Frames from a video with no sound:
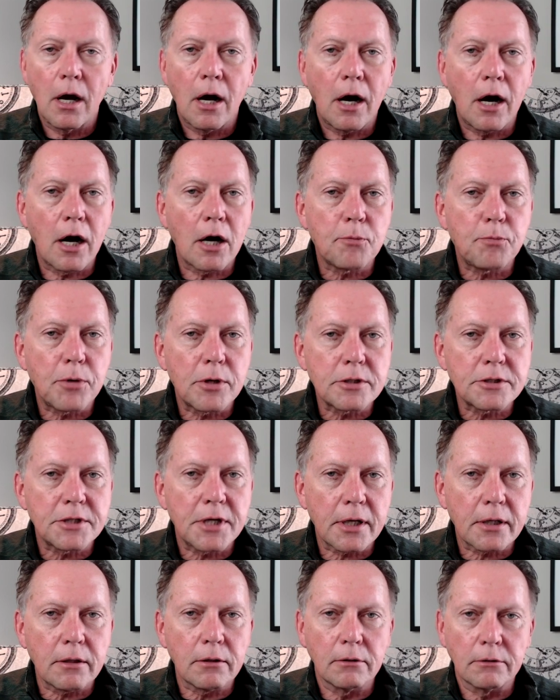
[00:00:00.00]
are
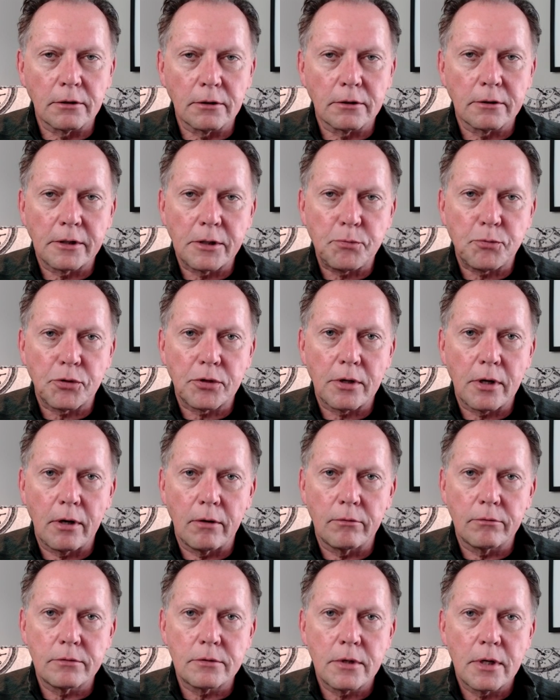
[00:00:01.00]
particularly
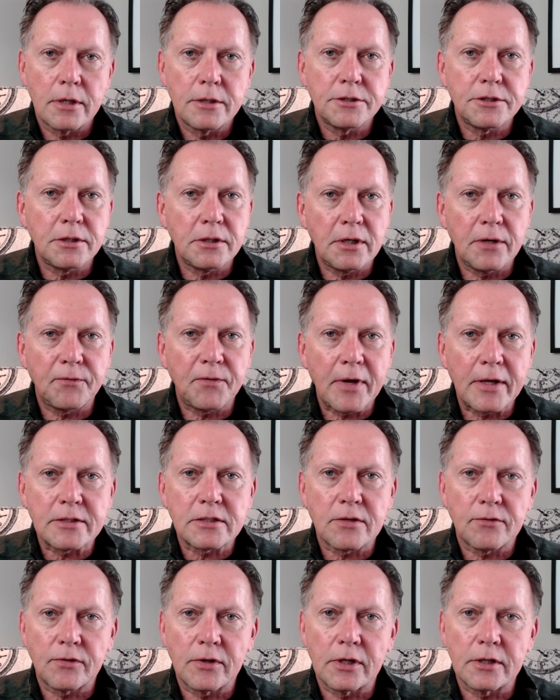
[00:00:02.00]
prone to
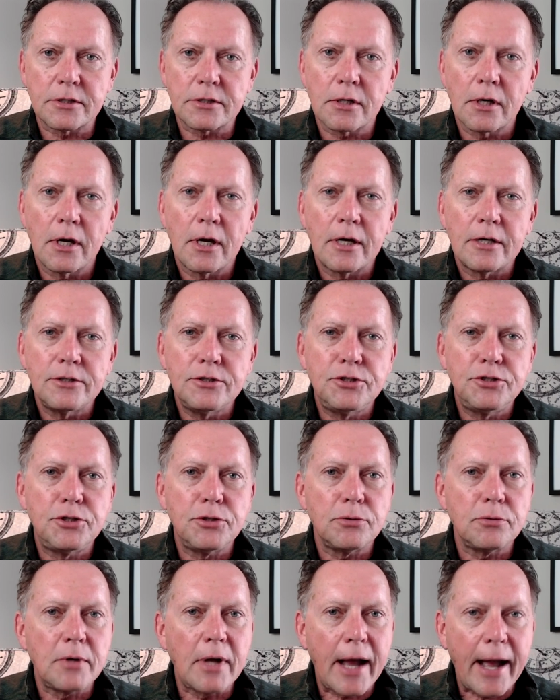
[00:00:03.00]
defensiveness
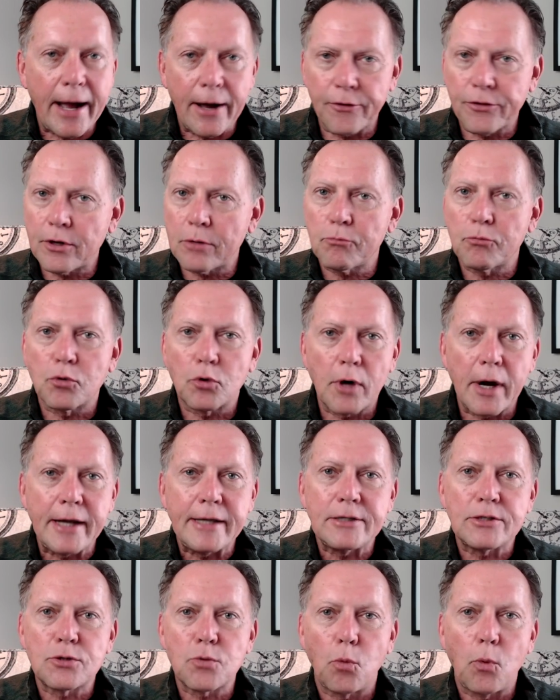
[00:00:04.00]
due to how their
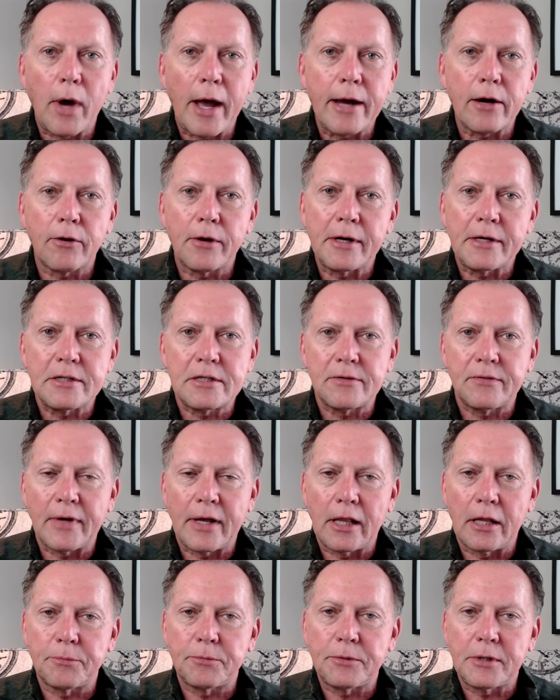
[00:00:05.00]
brain's wiring
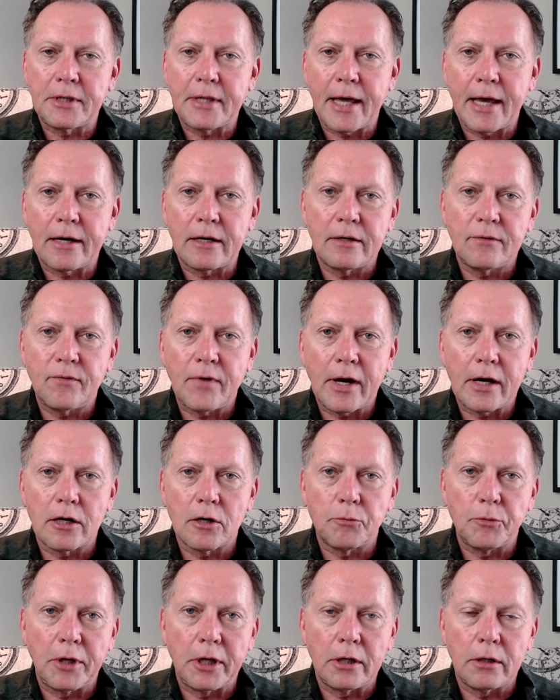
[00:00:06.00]
developed in that
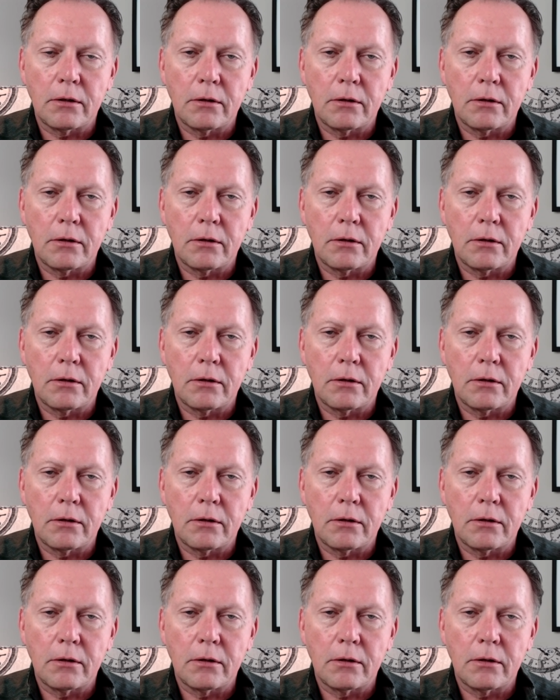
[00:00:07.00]
environment.